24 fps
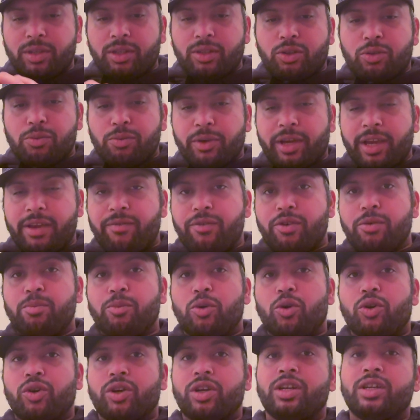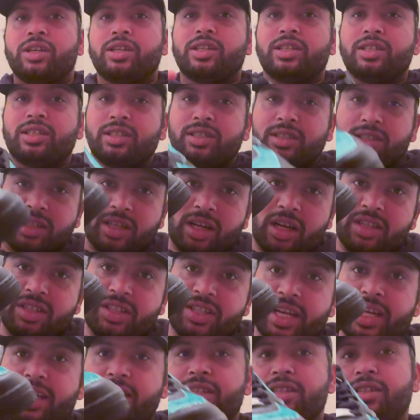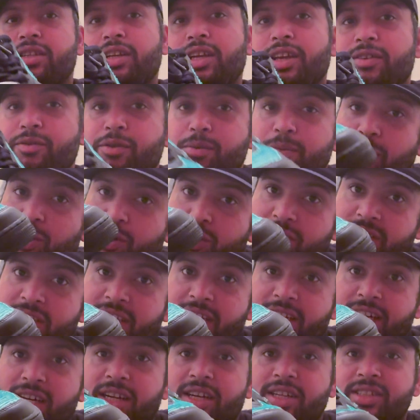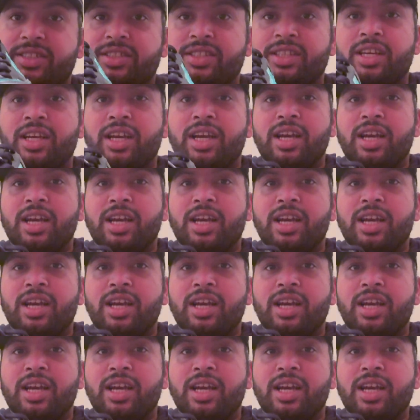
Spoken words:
to give you more content, give you more sneakers.